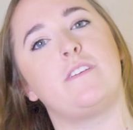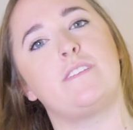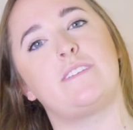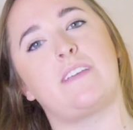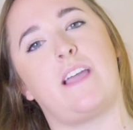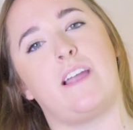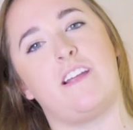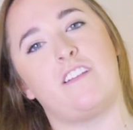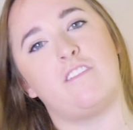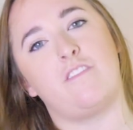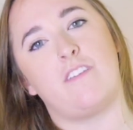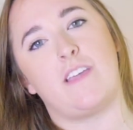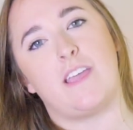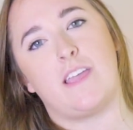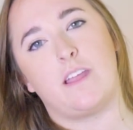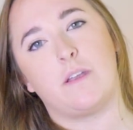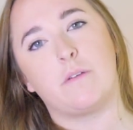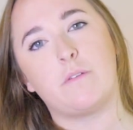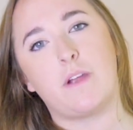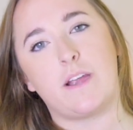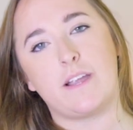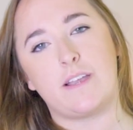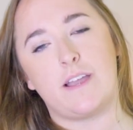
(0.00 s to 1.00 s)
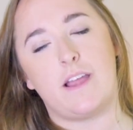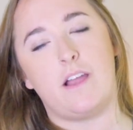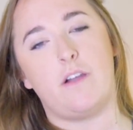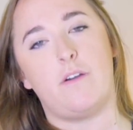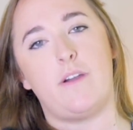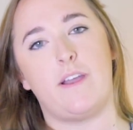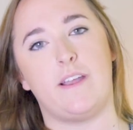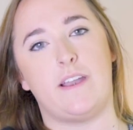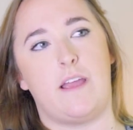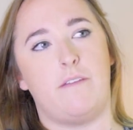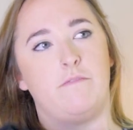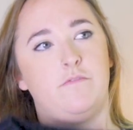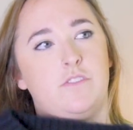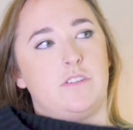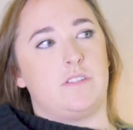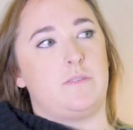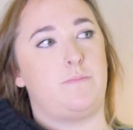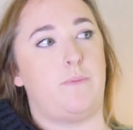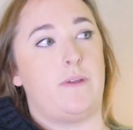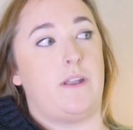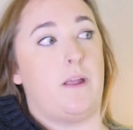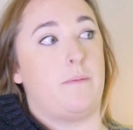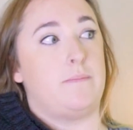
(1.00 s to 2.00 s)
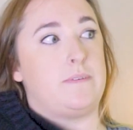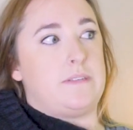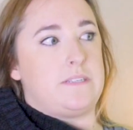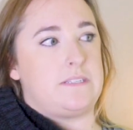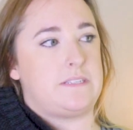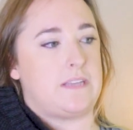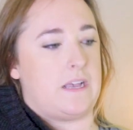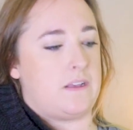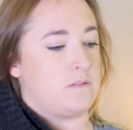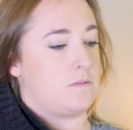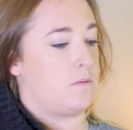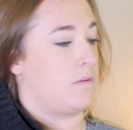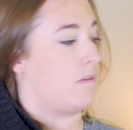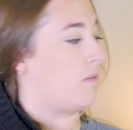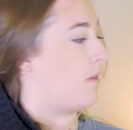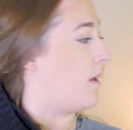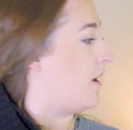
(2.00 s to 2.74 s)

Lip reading: is kind of in right now and I've just been obsessed with